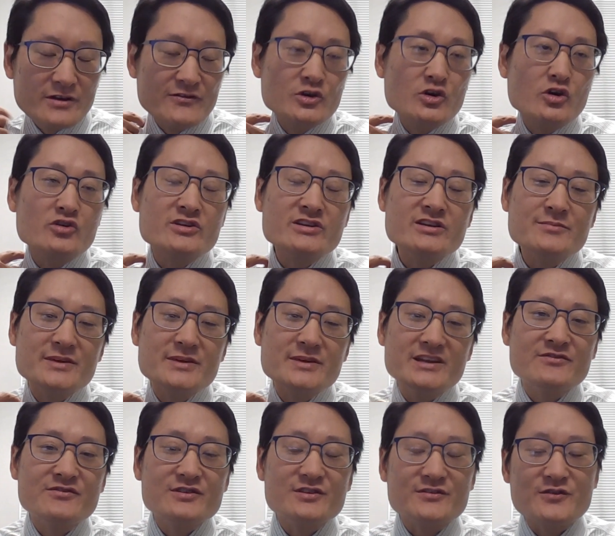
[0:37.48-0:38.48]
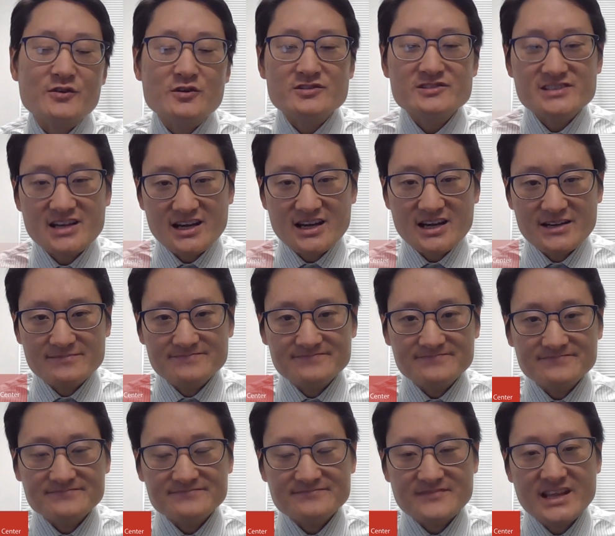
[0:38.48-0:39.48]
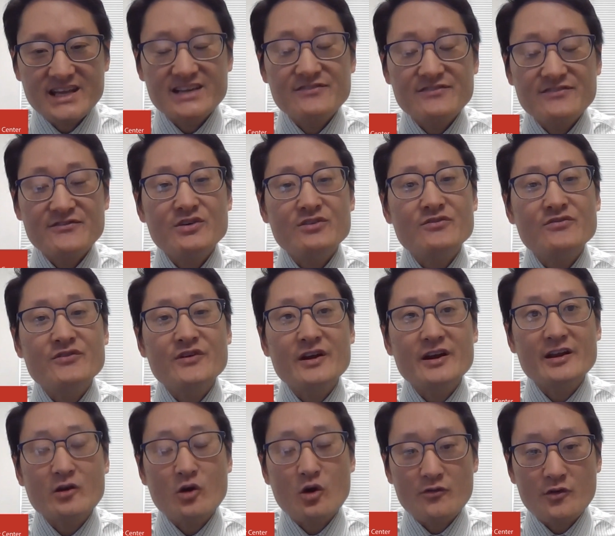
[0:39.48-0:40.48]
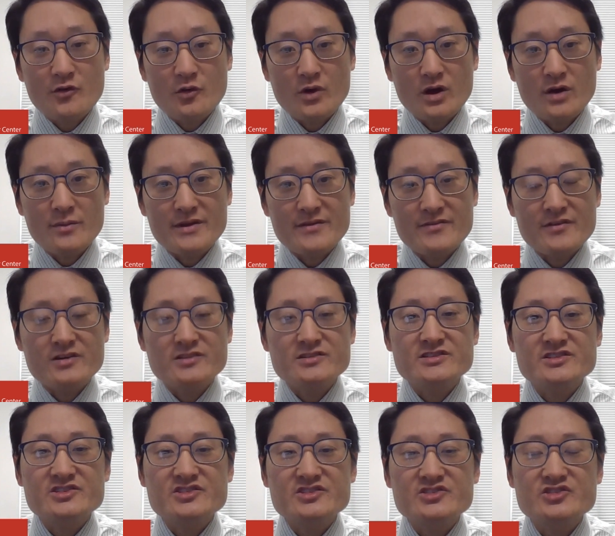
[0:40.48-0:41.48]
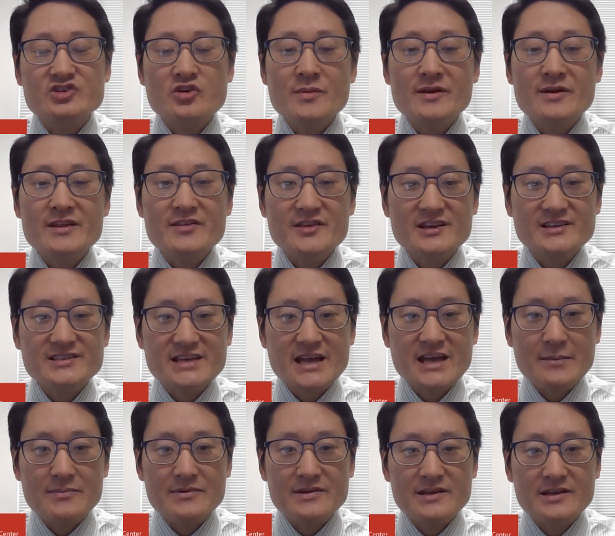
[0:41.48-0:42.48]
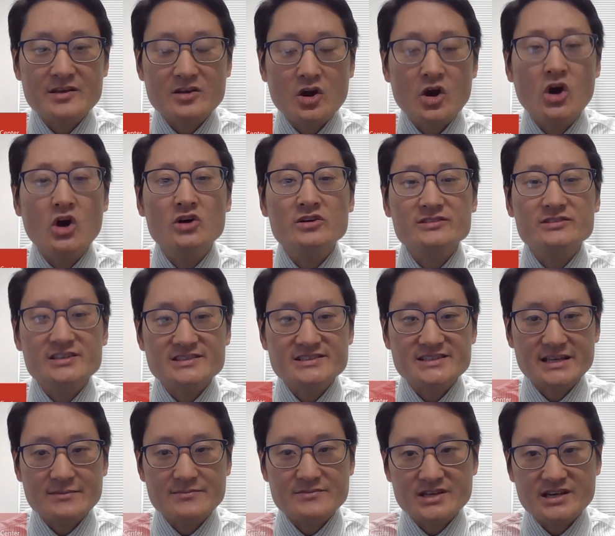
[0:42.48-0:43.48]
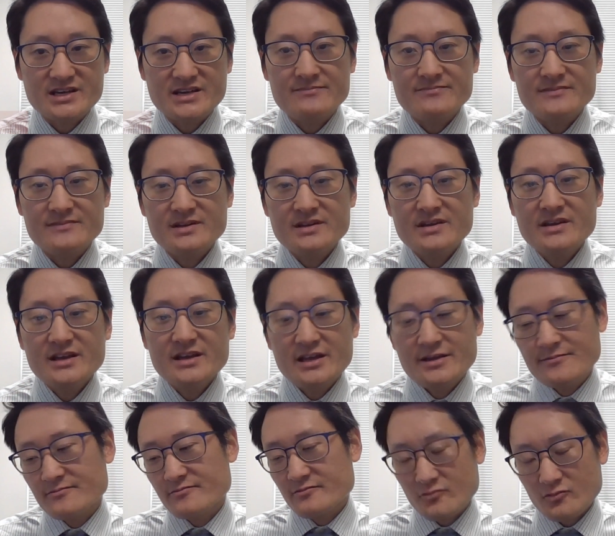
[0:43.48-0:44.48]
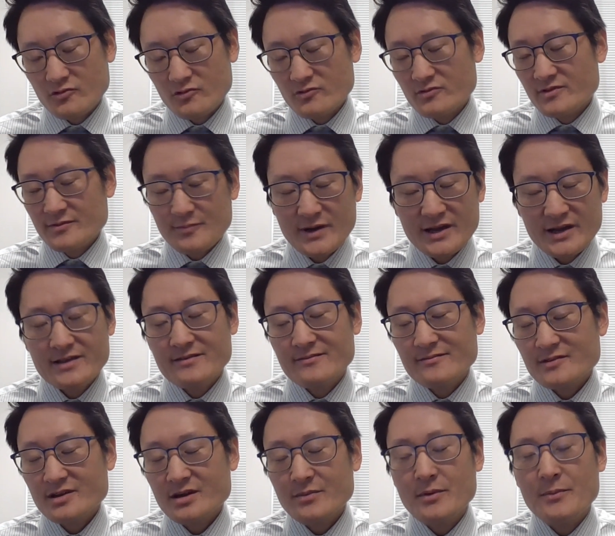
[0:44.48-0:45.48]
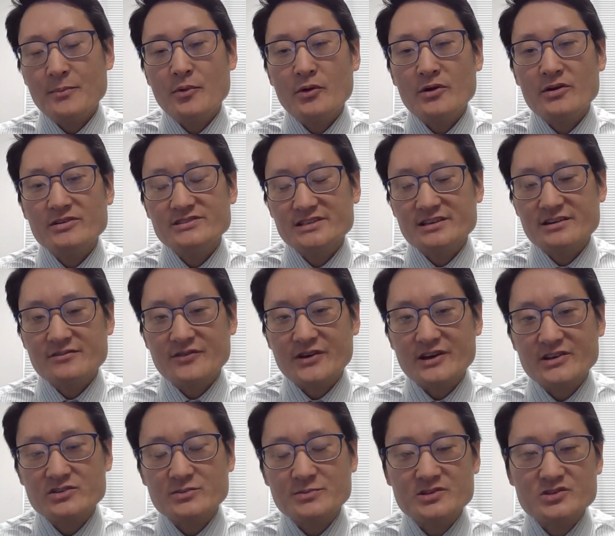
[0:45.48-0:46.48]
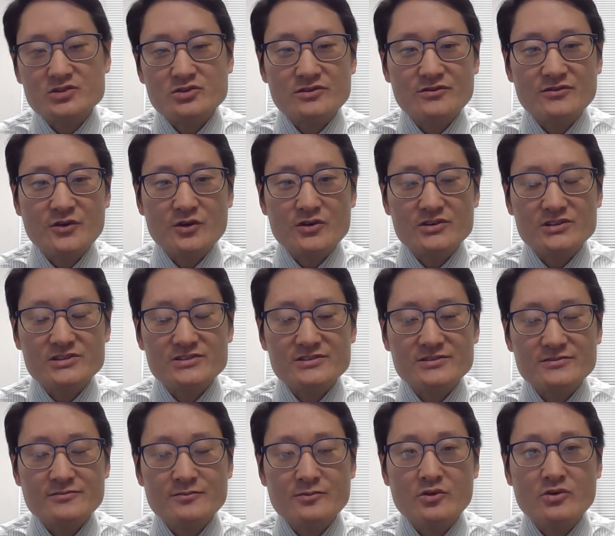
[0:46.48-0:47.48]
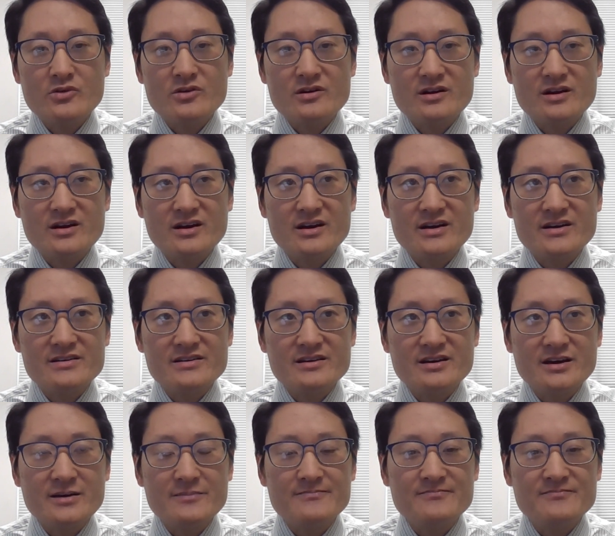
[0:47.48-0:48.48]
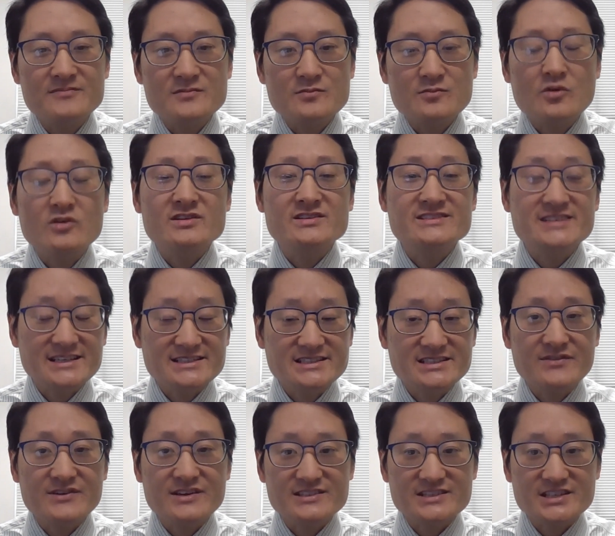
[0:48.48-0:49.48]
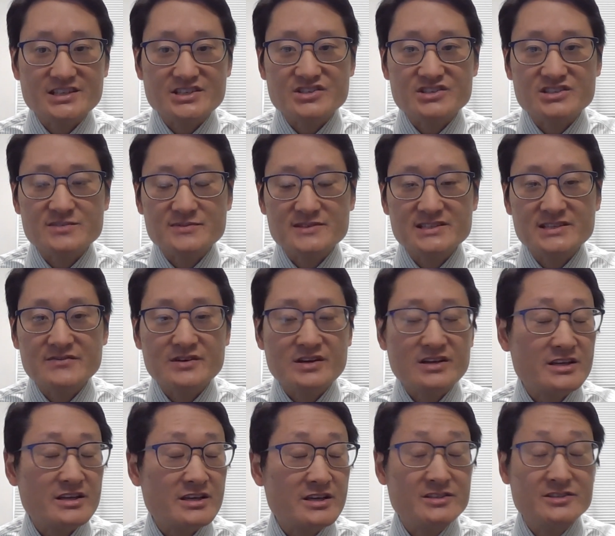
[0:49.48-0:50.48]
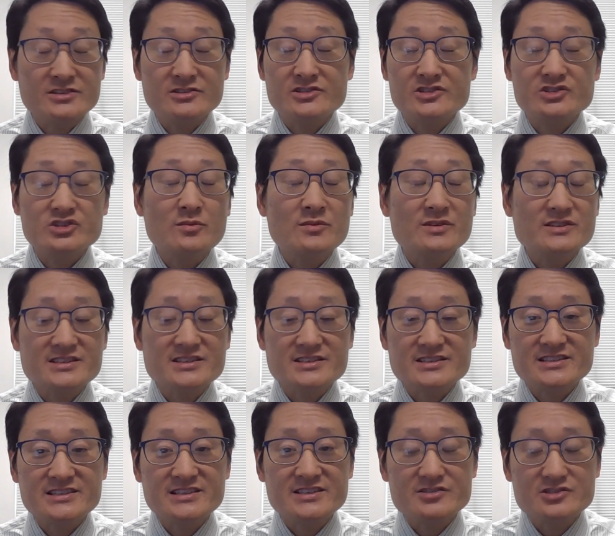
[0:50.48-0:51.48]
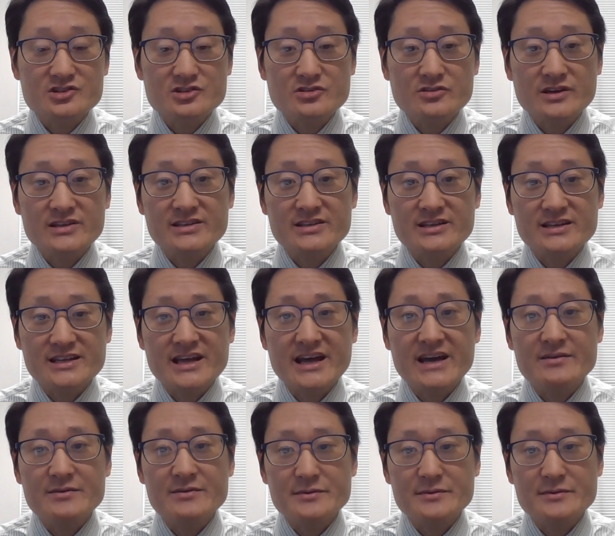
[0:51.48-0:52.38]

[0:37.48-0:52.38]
you go to the meeting for the first time, it can feel very overwhelming. There are just so many things happening all at the same time. And my couple pointers and advice would be sort of focus more on um, more the scientific session specifically because there's so much to see and do at the academy